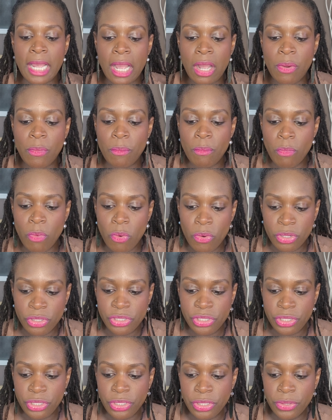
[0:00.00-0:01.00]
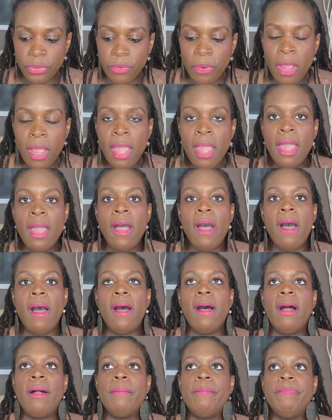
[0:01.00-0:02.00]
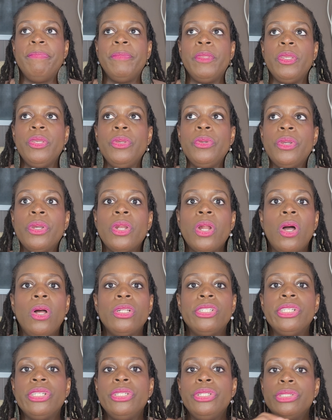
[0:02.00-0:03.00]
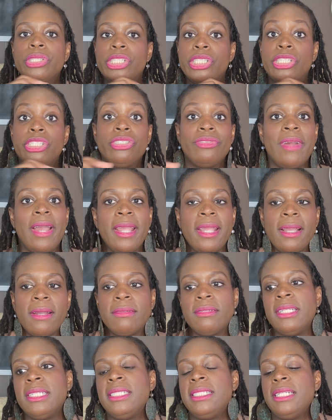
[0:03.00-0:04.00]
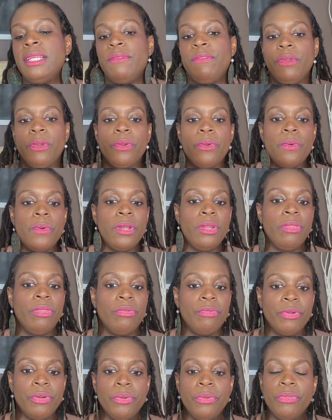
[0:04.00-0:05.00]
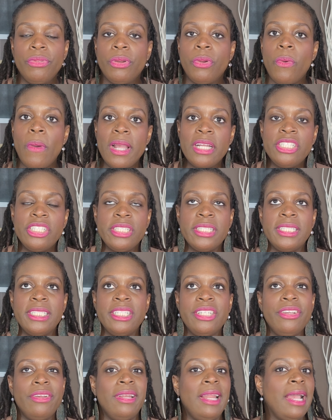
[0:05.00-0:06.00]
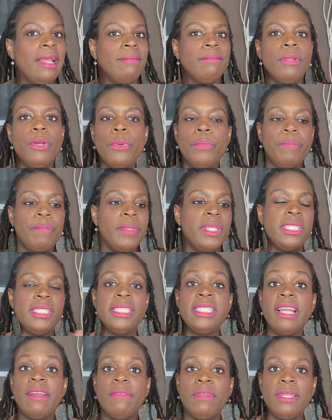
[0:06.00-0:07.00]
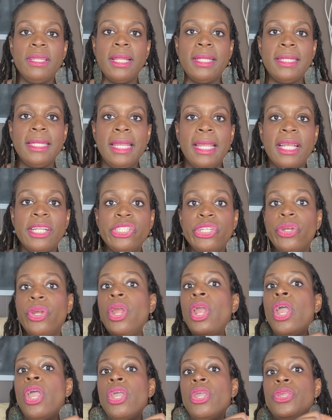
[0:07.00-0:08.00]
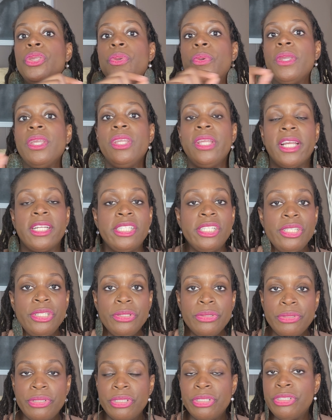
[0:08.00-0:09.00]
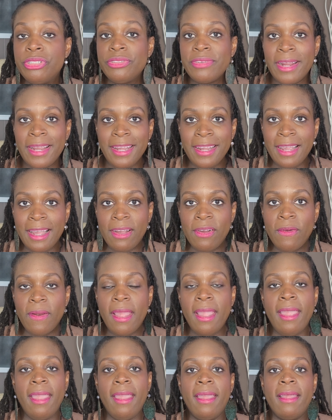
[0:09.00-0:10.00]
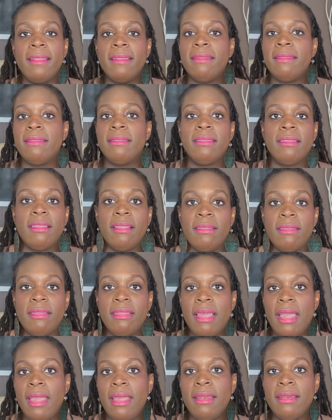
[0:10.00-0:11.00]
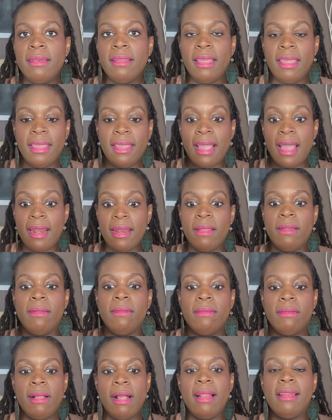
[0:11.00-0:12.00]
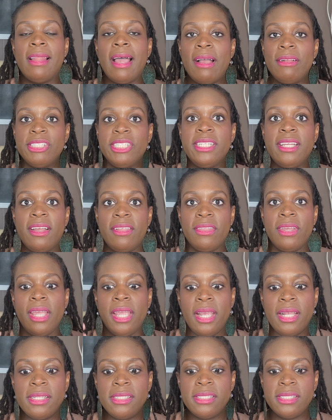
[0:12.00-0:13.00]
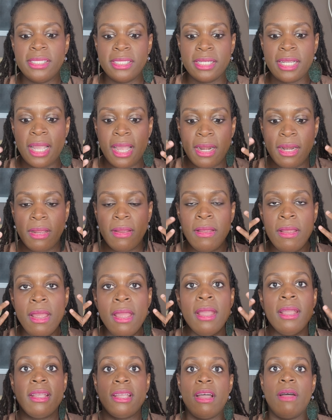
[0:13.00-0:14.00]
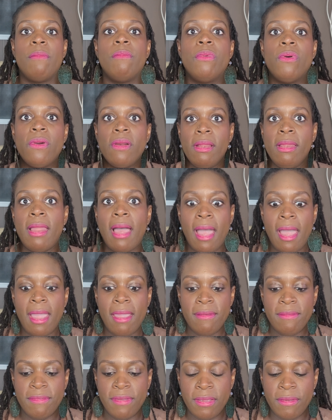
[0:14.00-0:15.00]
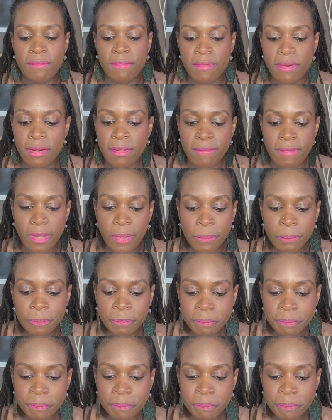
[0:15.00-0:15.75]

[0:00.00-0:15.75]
out more to you. You can also use the strikeout. Let's say if you're going through the questions and you're like, nope, this is definitely not the answer. You can actually use the strikeout, and then it kind of allows the other answers to kind of come more alive in front of you.